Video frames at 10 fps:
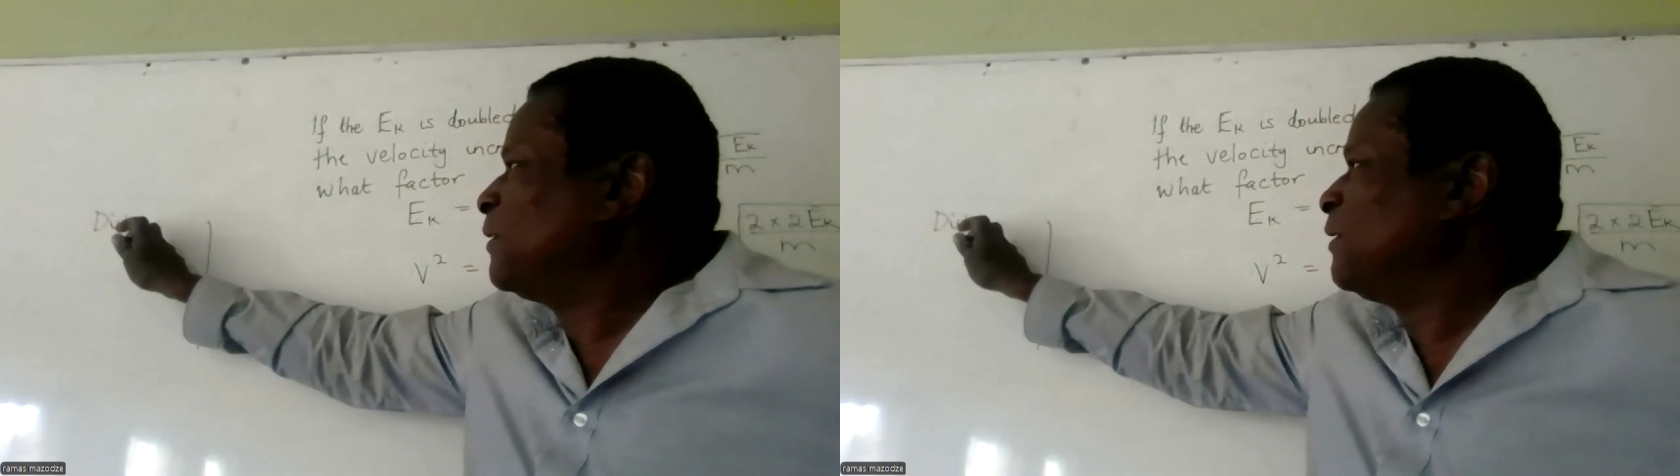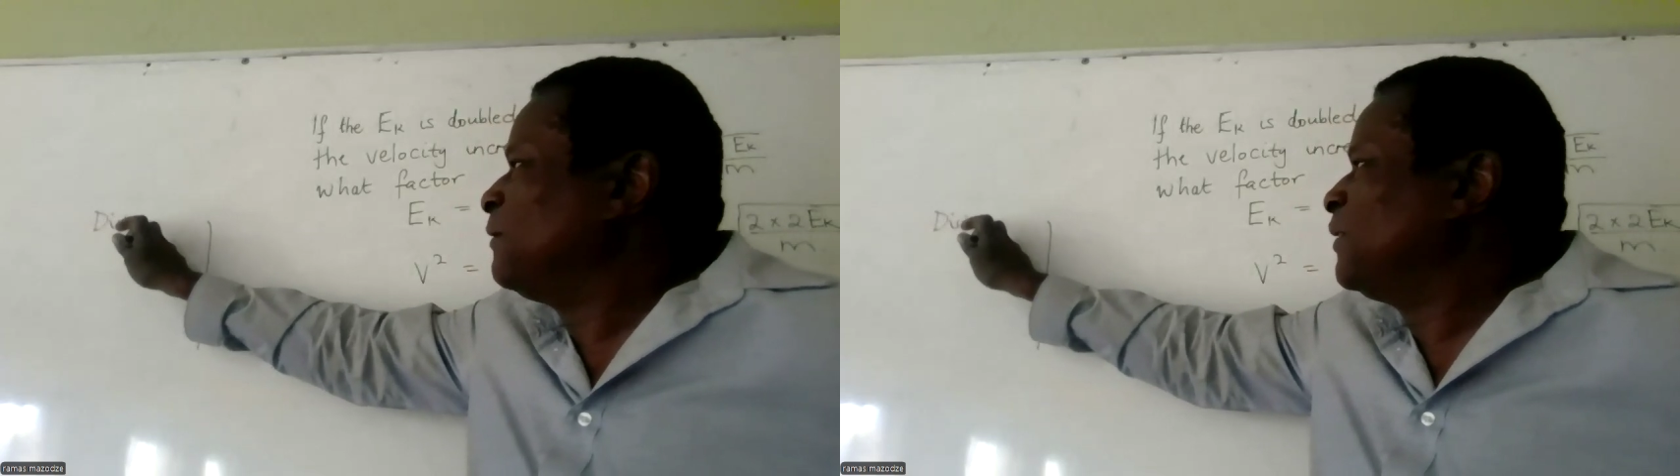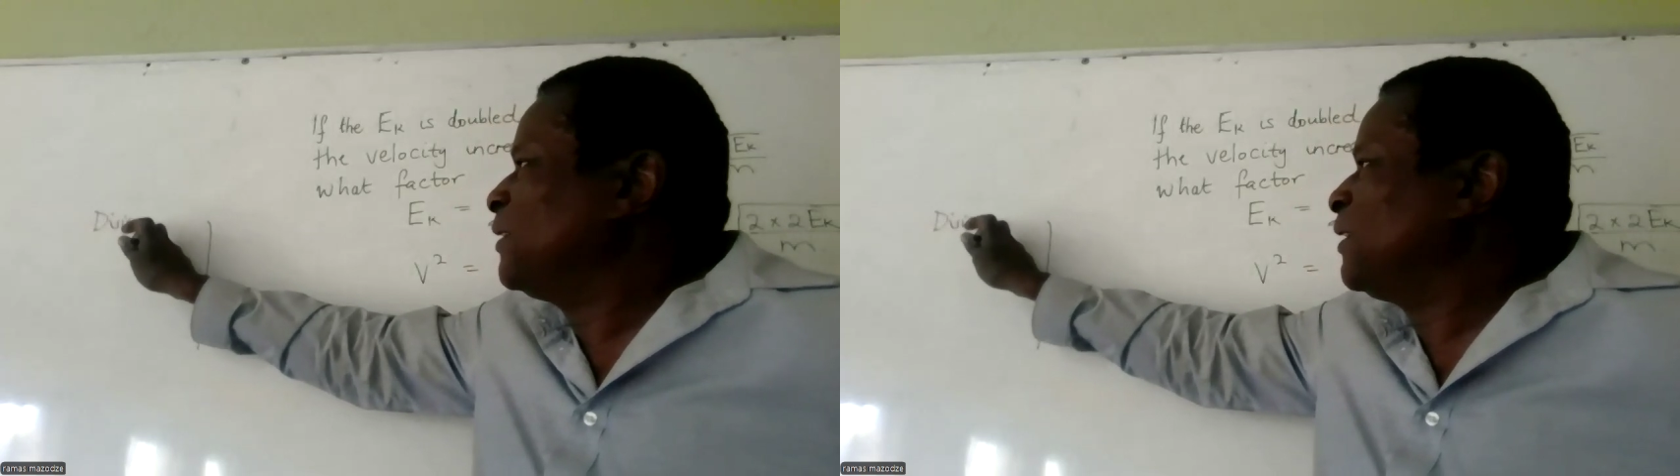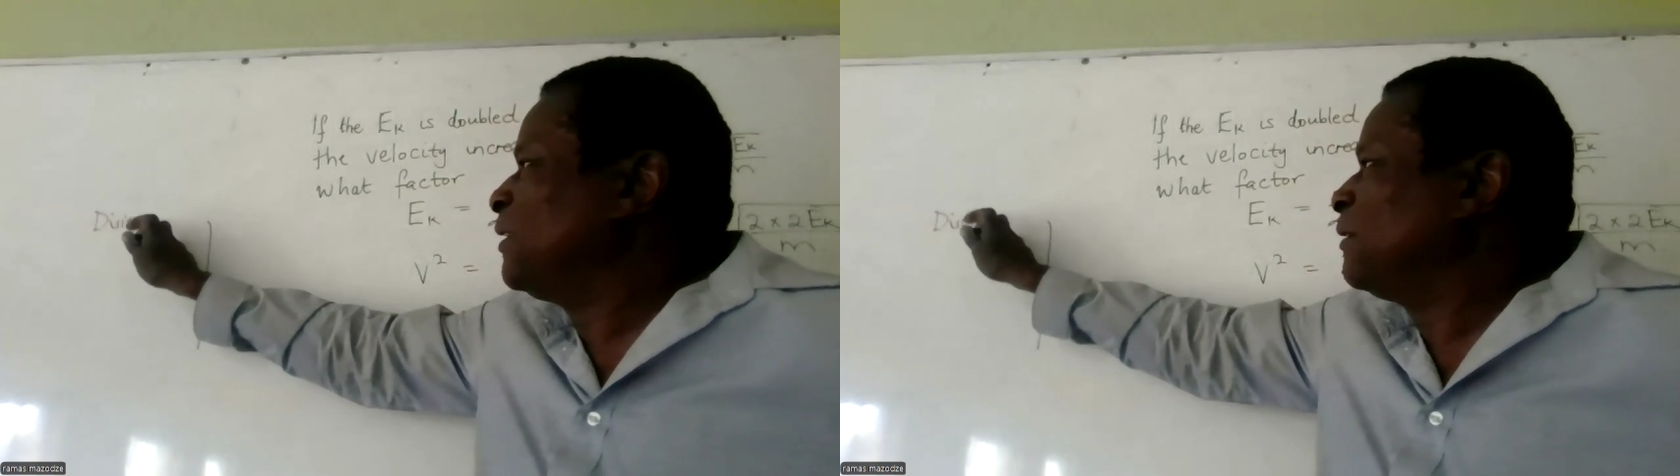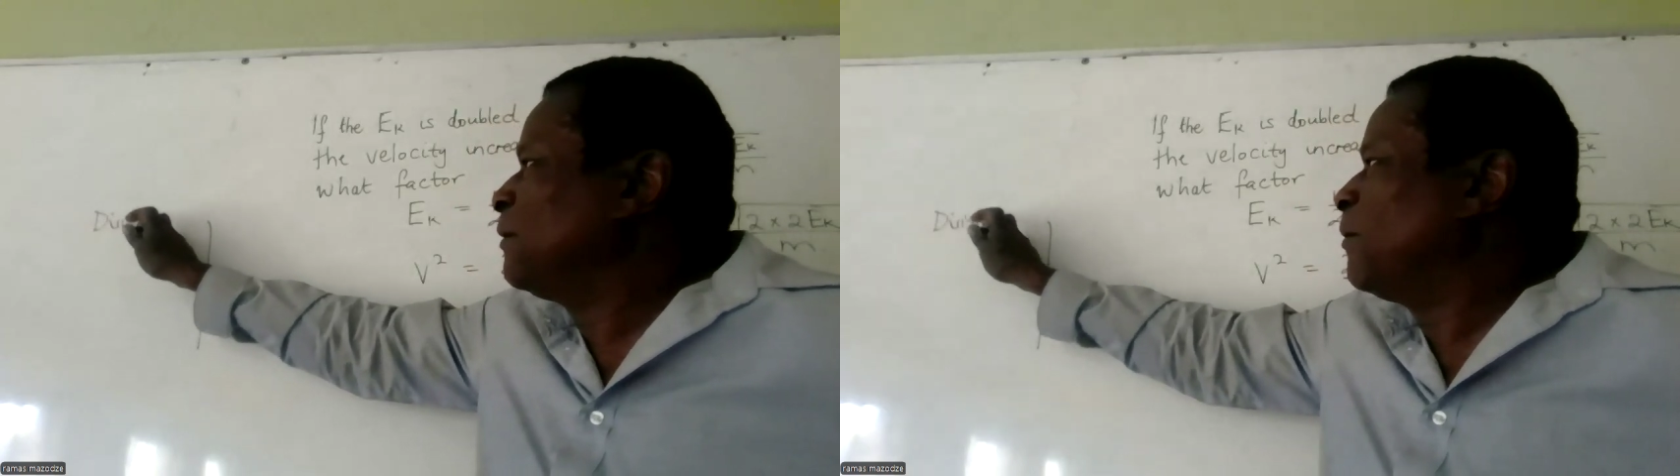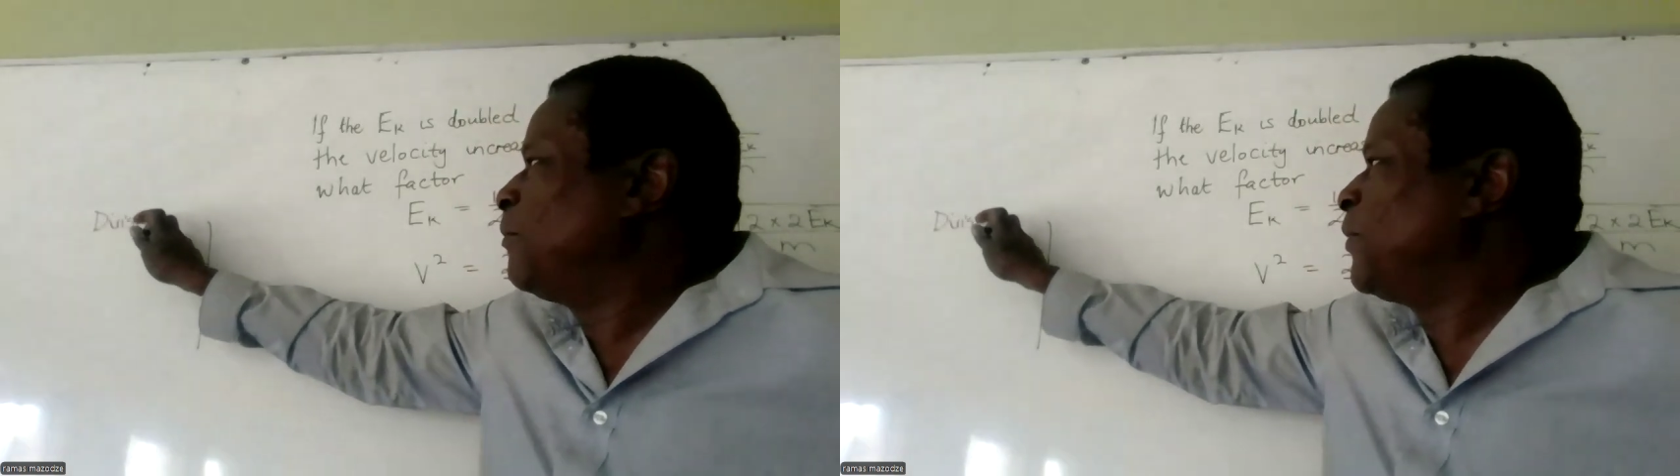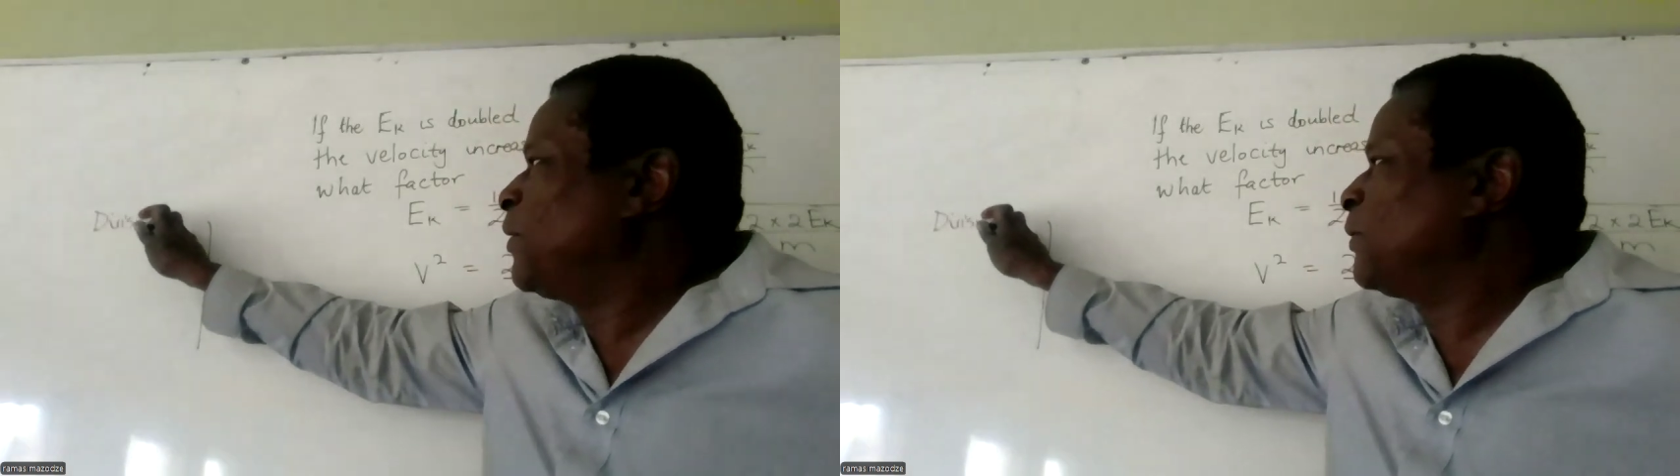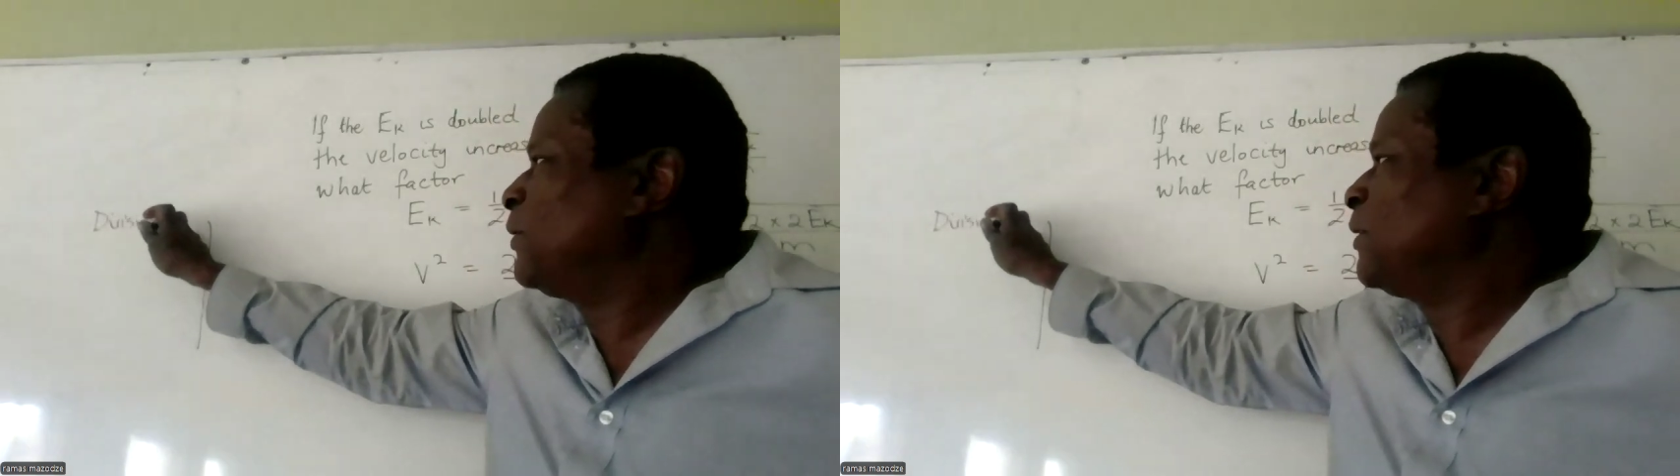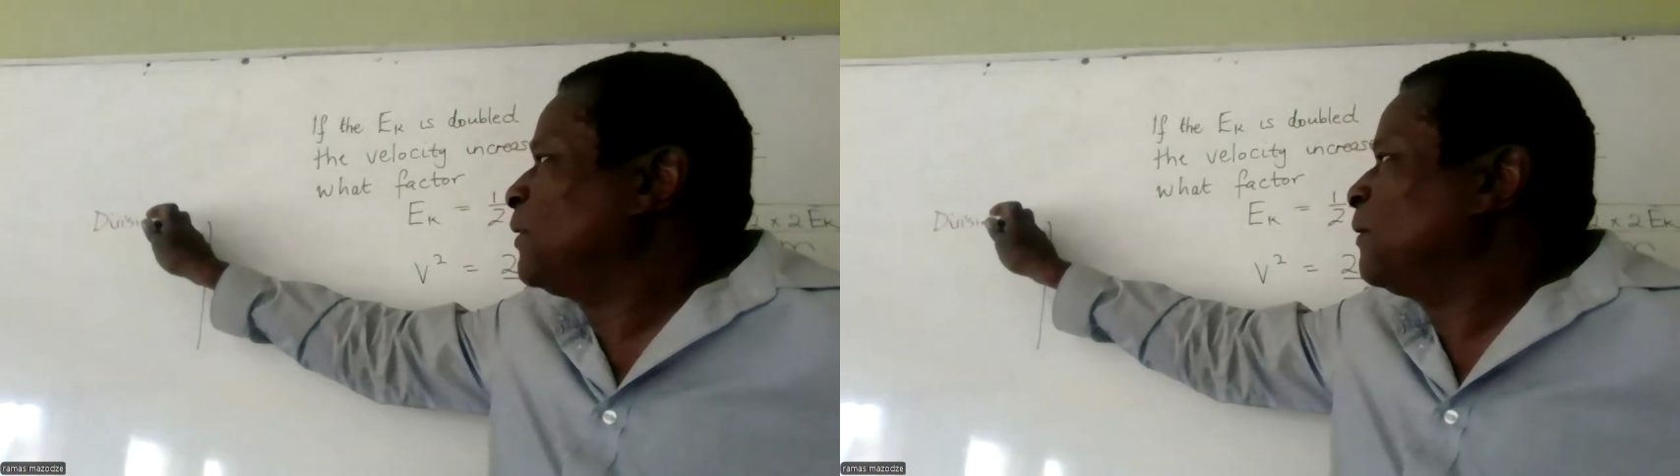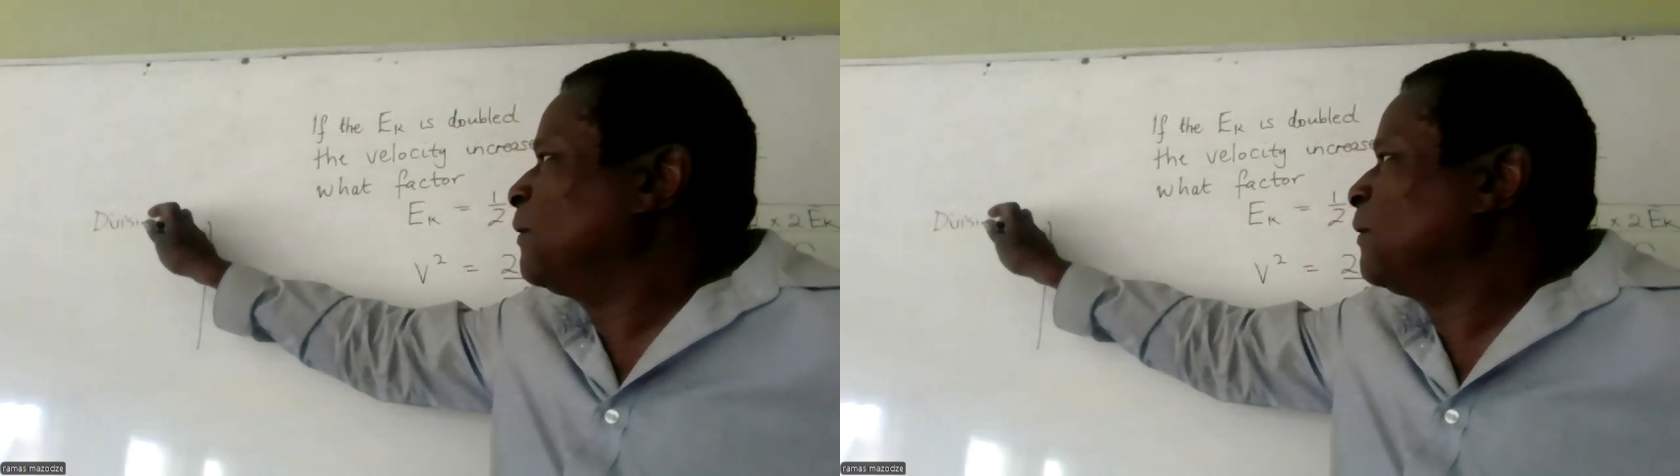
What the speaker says: Division method.